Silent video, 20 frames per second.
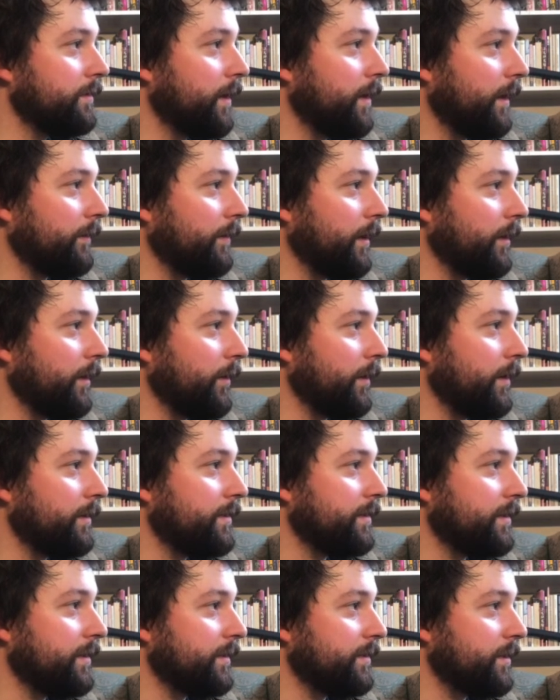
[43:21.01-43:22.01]
I've got a great
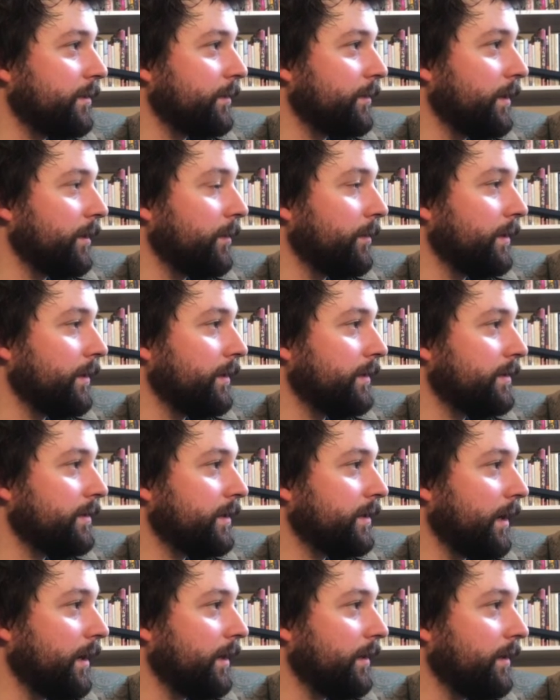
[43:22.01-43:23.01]
system here, but it's
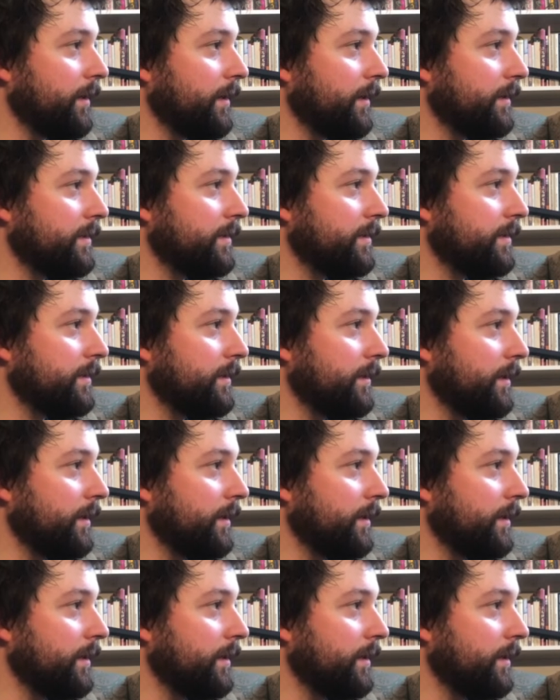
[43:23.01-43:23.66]
kind of nuts.